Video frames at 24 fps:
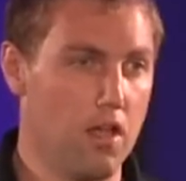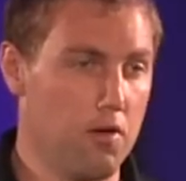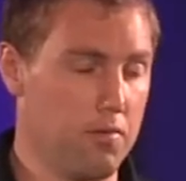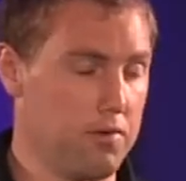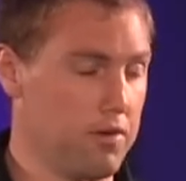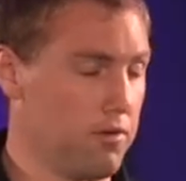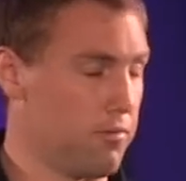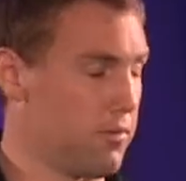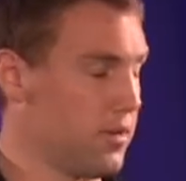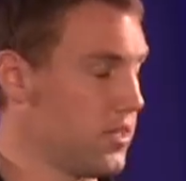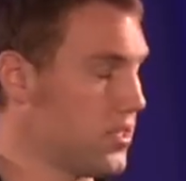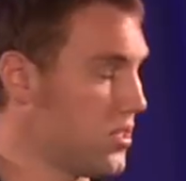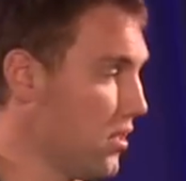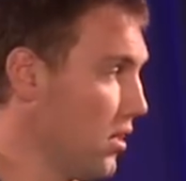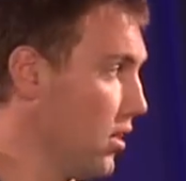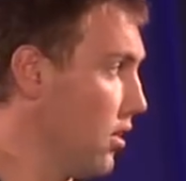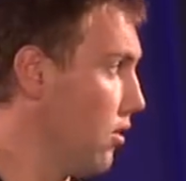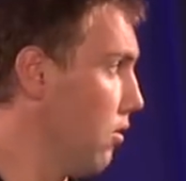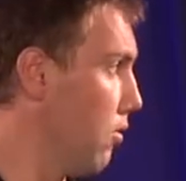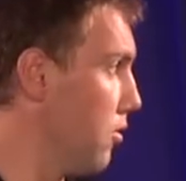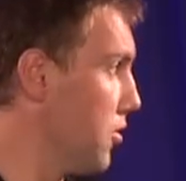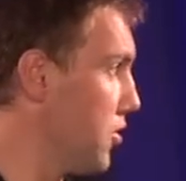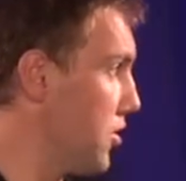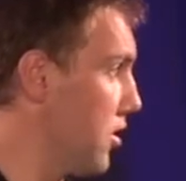We
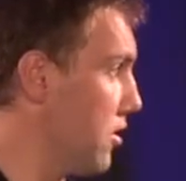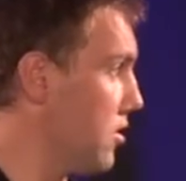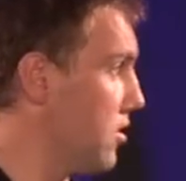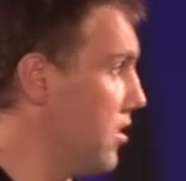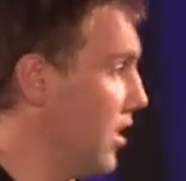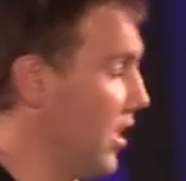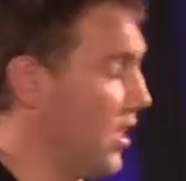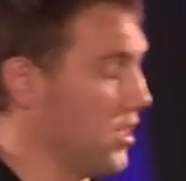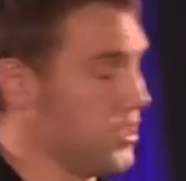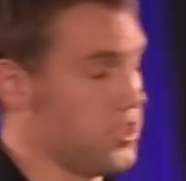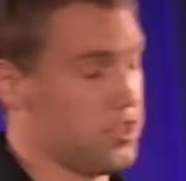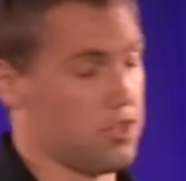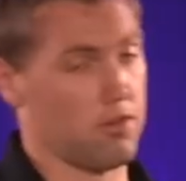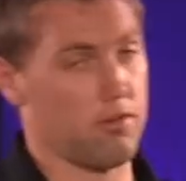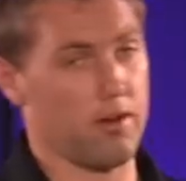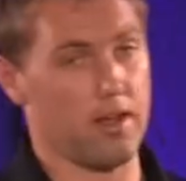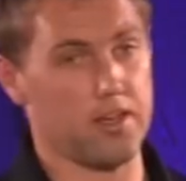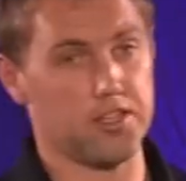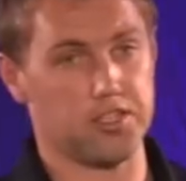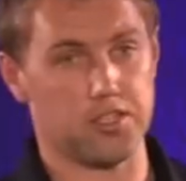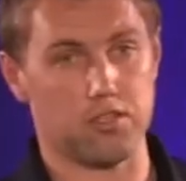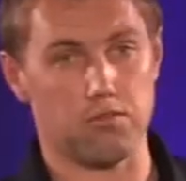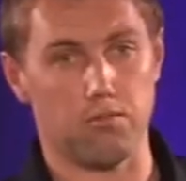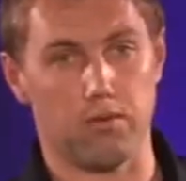recently launched our 2nd
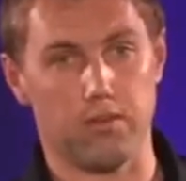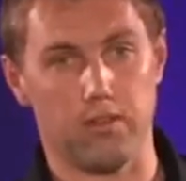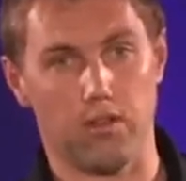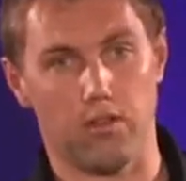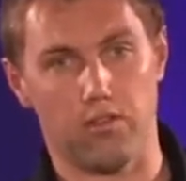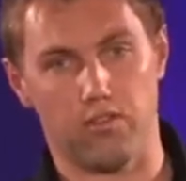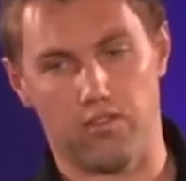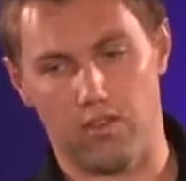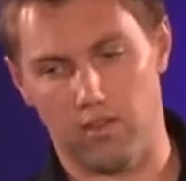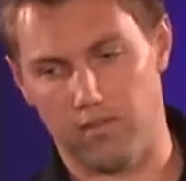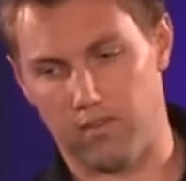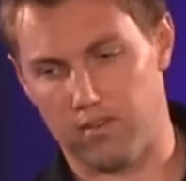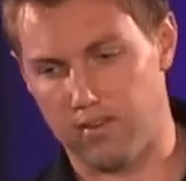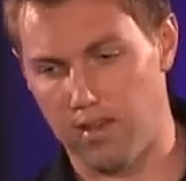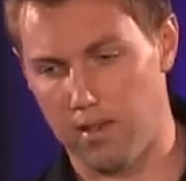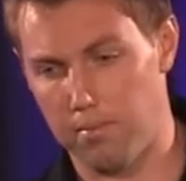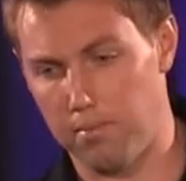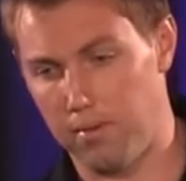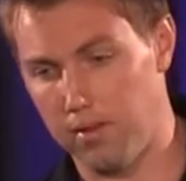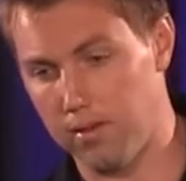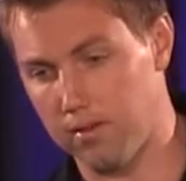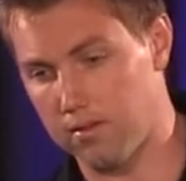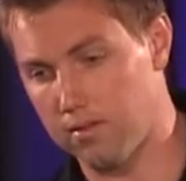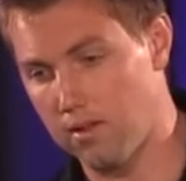generation Windows 7
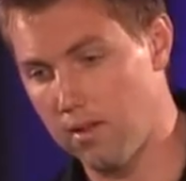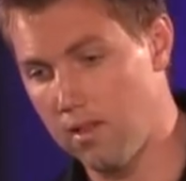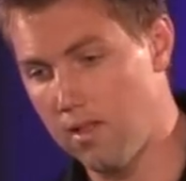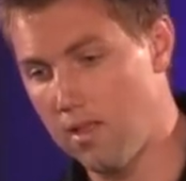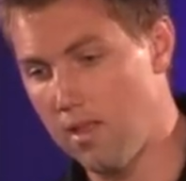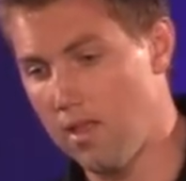tablet,